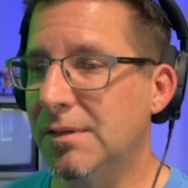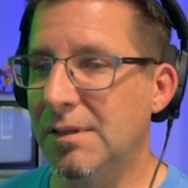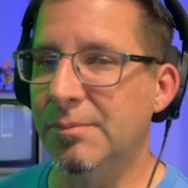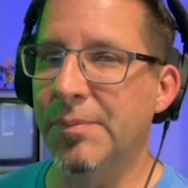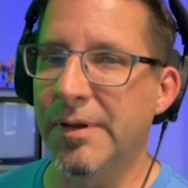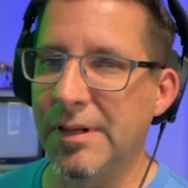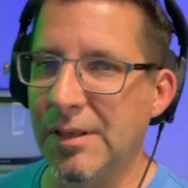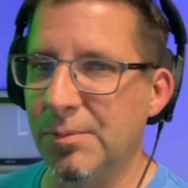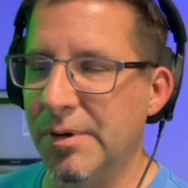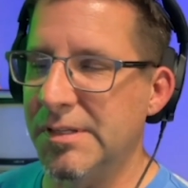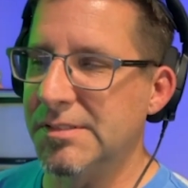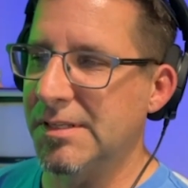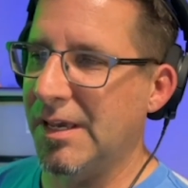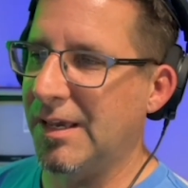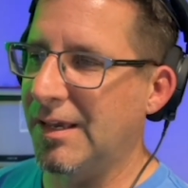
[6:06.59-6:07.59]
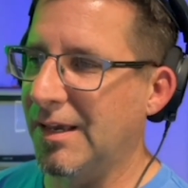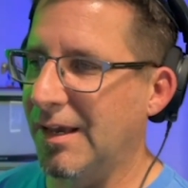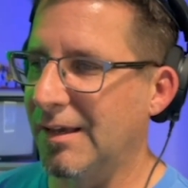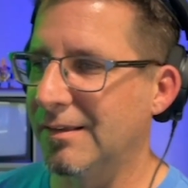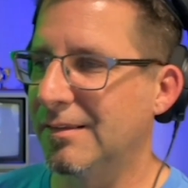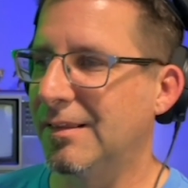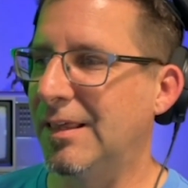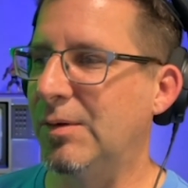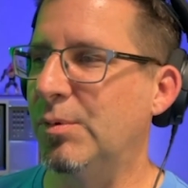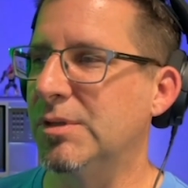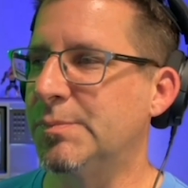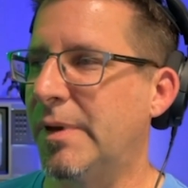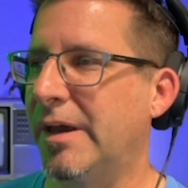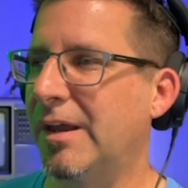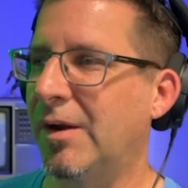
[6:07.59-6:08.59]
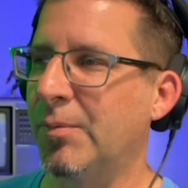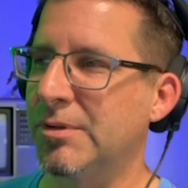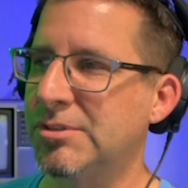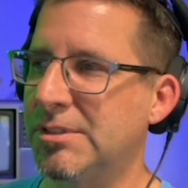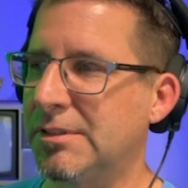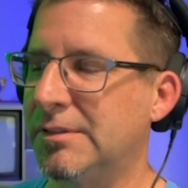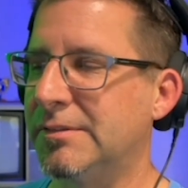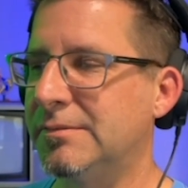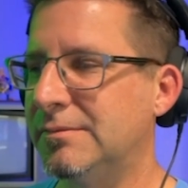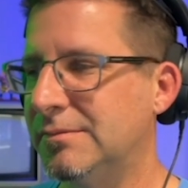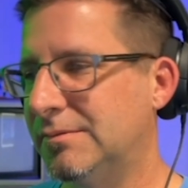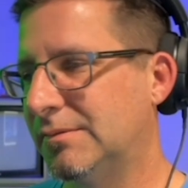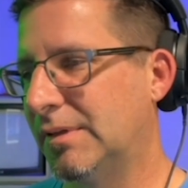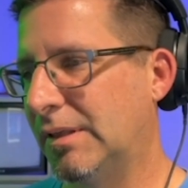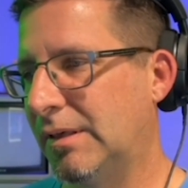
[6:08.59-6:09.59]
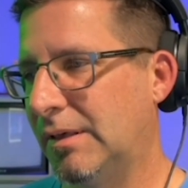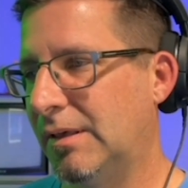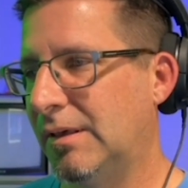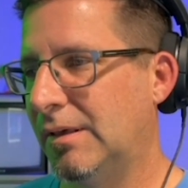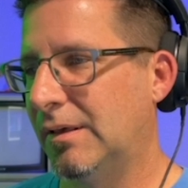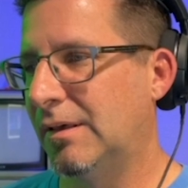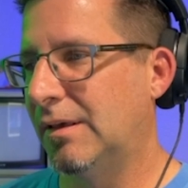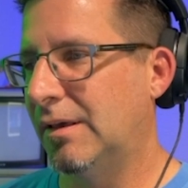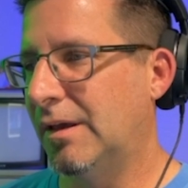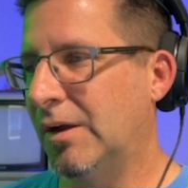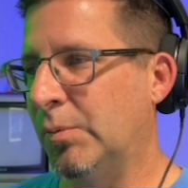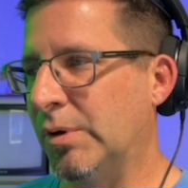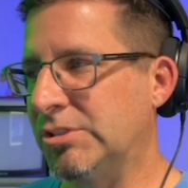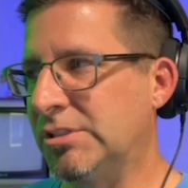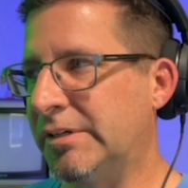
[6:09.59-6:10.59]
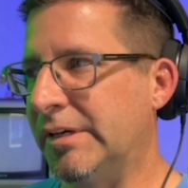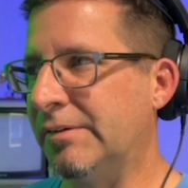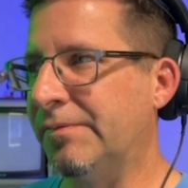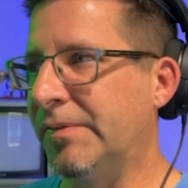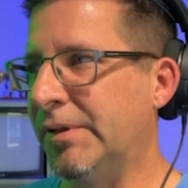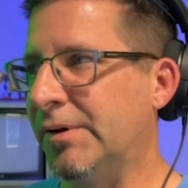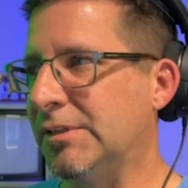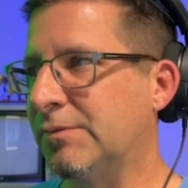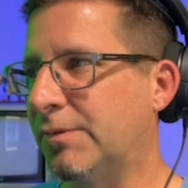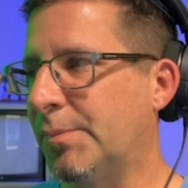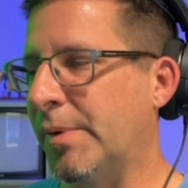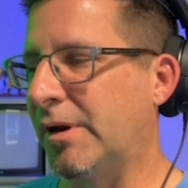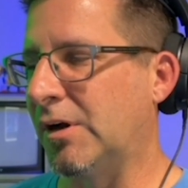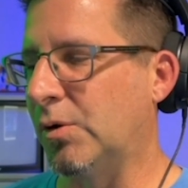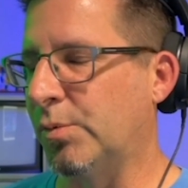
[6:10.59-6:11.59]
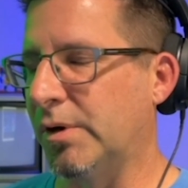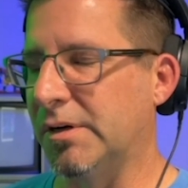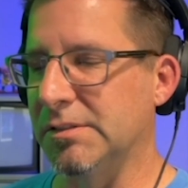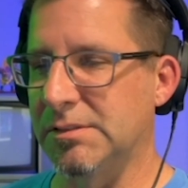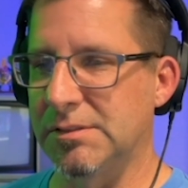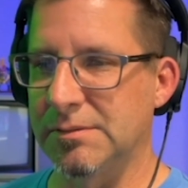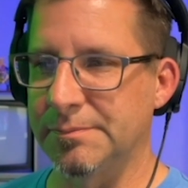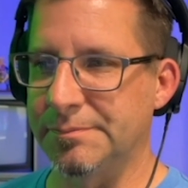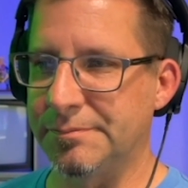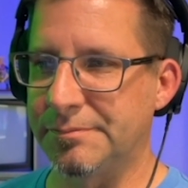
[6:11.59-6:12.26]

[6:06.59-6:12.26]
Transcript: He was my original influence, for better or worse.